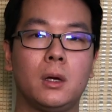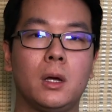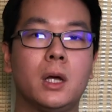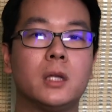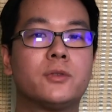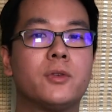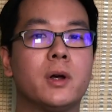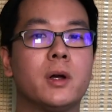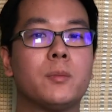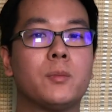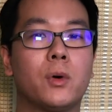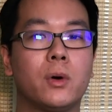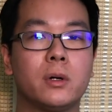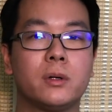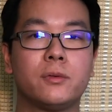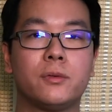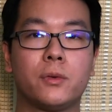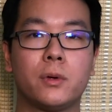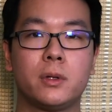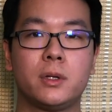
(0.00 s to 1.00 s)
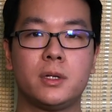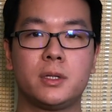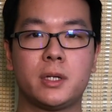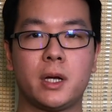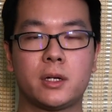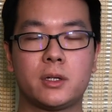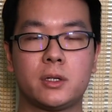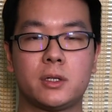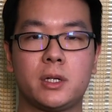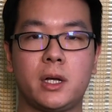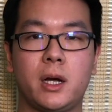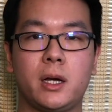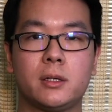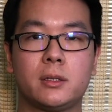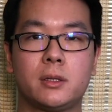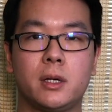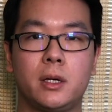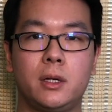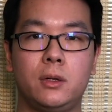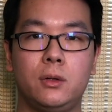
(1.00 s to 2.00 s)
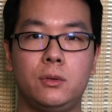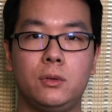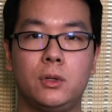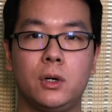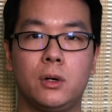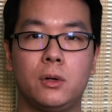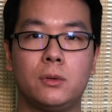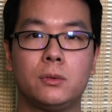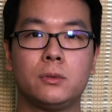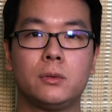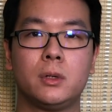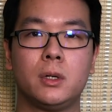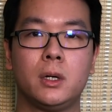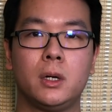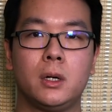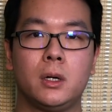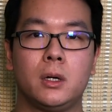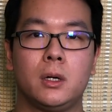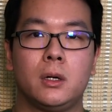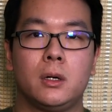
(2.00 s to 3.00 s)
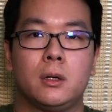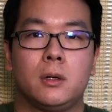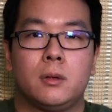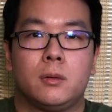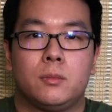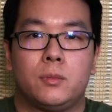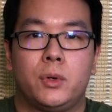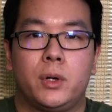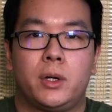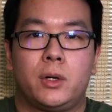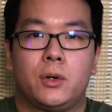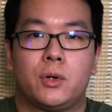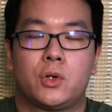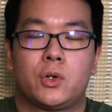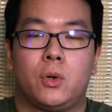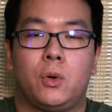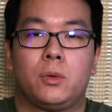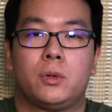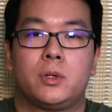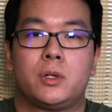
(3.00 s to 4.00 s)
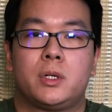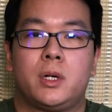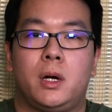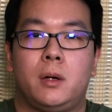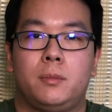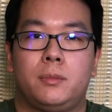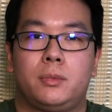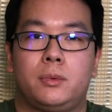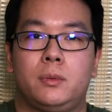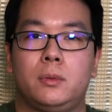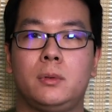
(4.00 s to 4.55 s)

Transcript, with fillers: It's very important for this exercise that you don't bring your shoulders up.